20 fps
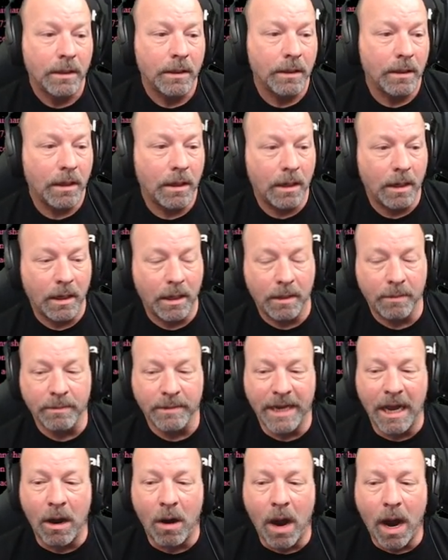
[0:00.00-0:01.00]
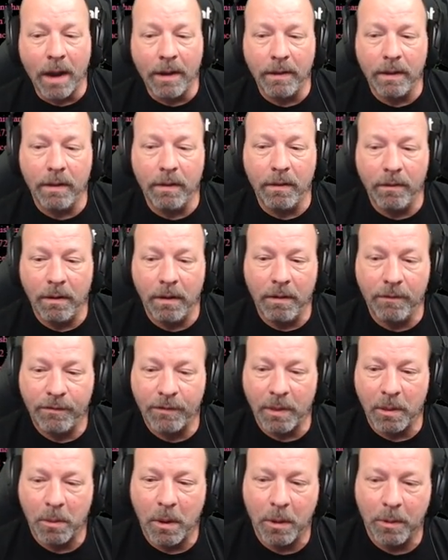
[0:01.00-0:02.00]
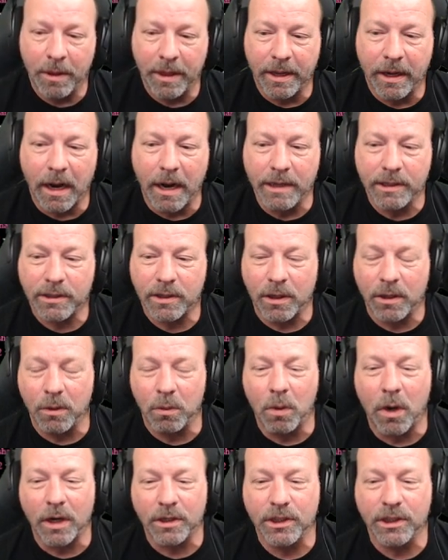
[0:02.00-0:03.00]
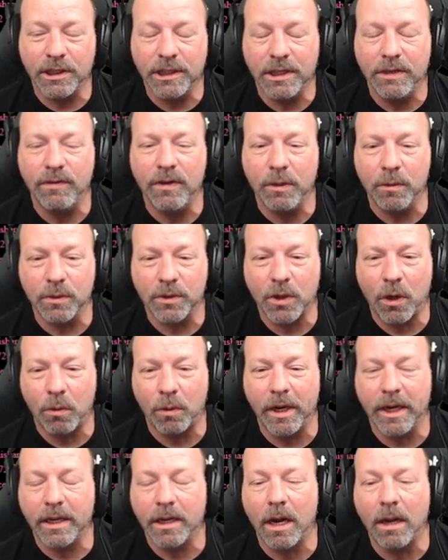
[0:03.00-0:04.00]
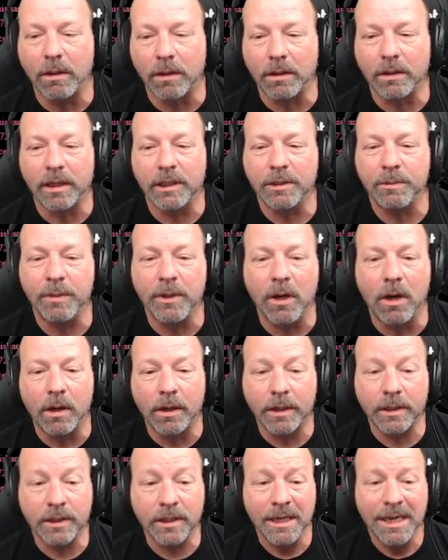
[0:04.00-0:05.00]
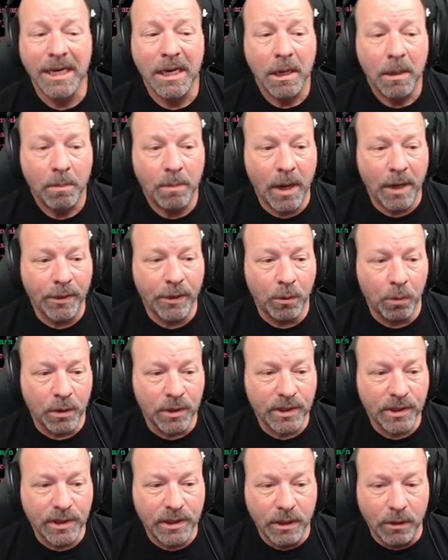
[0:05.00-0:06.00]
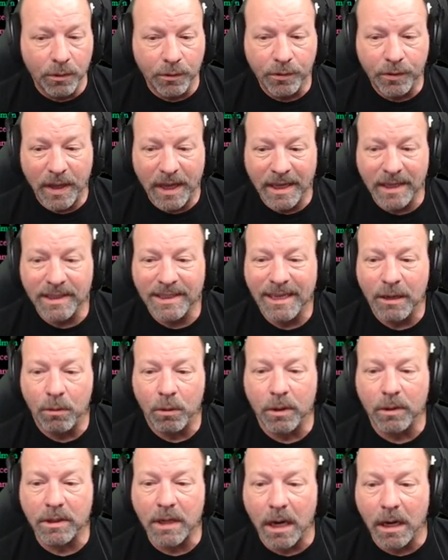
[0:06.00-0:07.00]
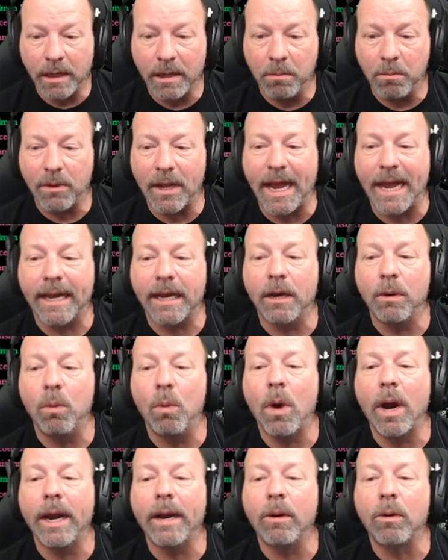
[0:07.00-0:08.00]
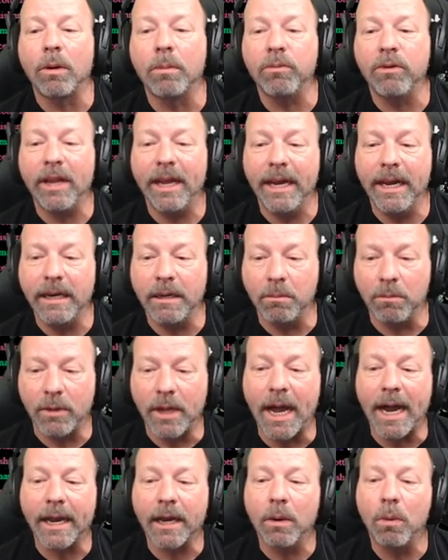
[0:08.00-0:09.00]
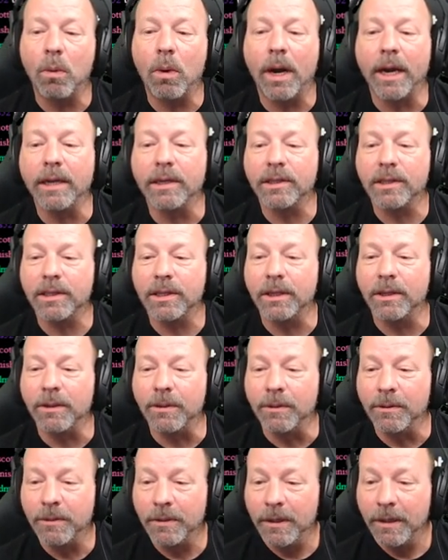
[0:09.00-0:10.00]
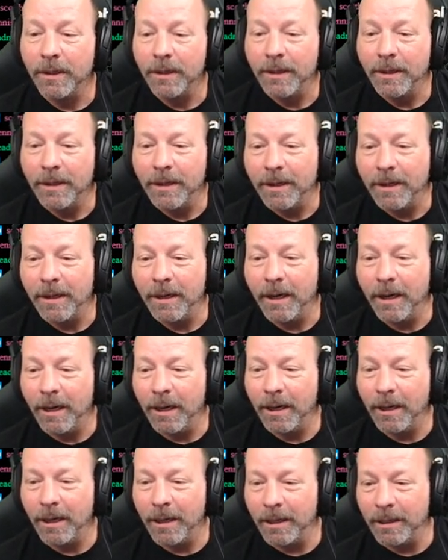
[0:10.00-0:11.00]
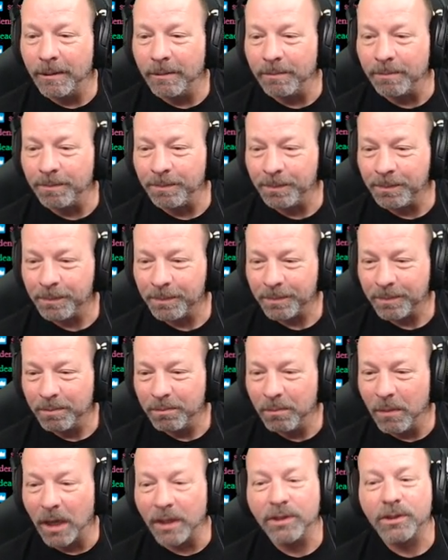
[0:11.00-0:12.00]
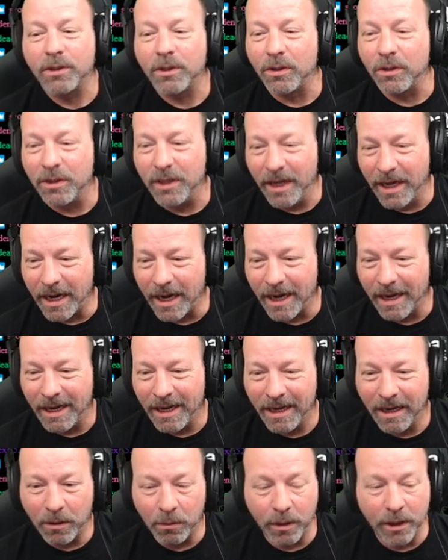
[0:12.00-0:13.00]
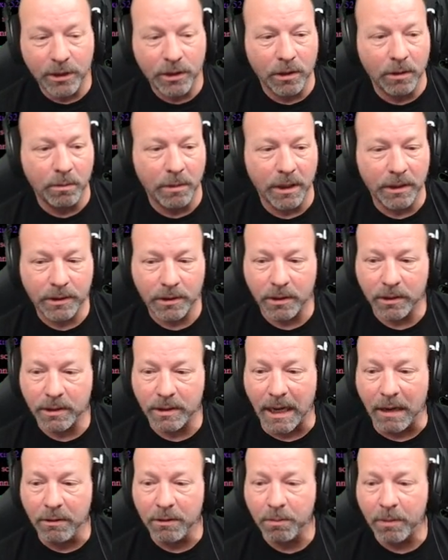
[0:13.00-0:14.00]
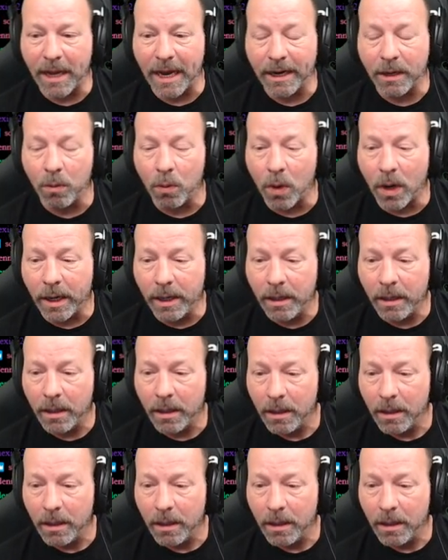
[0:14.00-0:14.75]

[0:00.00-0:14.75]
Um, now, I from the moment that I started watching TV, it was already color. Let's be honest, but there were still things that were done in black and white or played in black and white still. Um, Munsters, yeah, original Munsters. That was black and white.